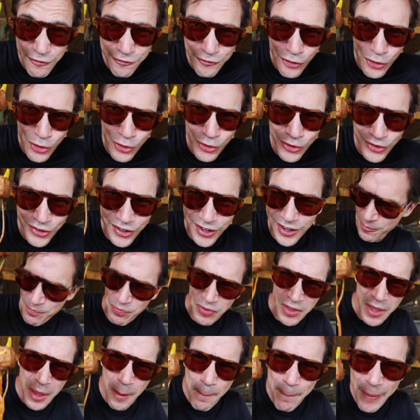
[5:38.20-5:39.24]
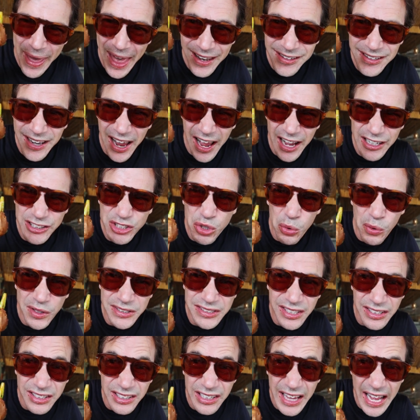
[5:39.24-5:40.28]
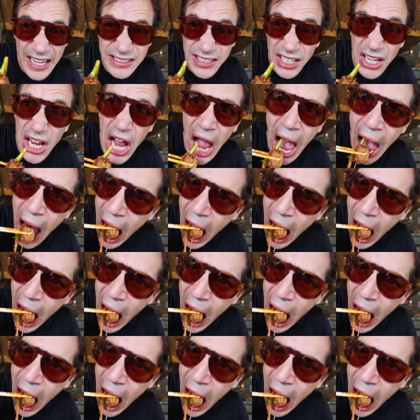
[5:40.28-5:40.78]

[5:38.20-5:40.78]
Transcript: food dish? Pad Thai is always a classic.